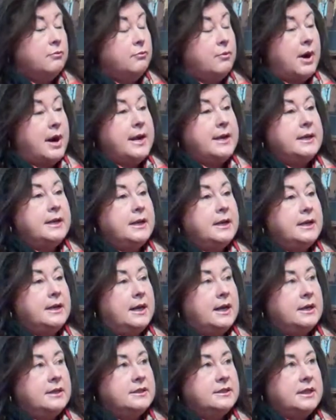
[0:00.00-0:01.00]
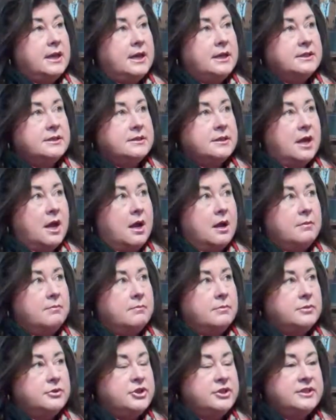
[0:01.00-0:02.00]
Right. It's
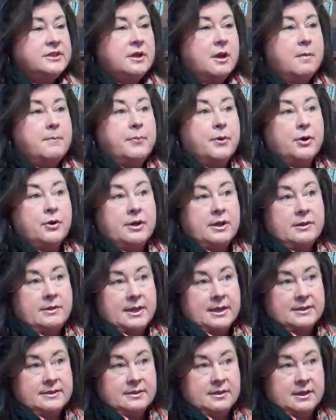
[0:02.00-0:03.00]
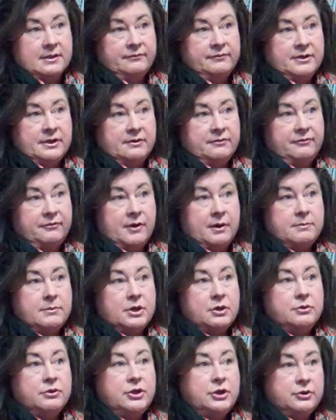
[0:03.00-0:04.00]
just a burden that's lifted from
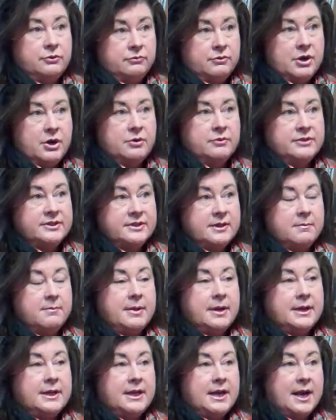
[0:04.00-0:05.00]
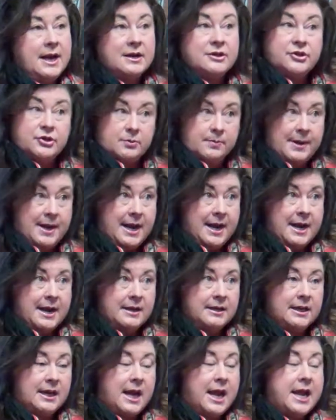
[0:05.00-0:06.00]
you. You know somebody has your
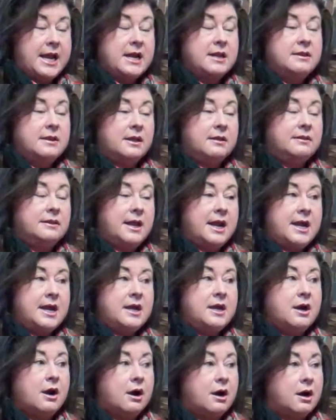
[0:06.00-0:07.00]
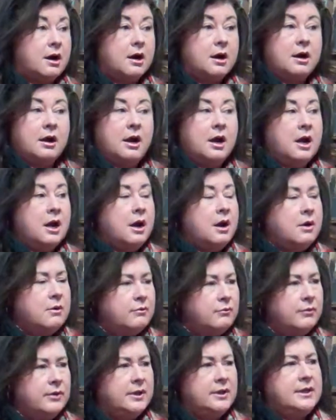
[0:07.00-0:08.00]
back and that they are
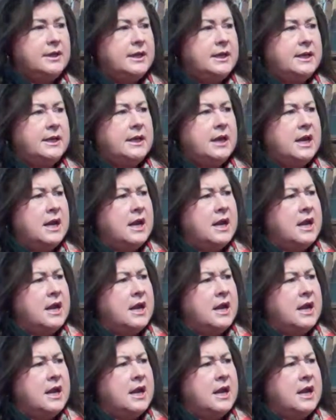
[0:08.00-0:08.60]
really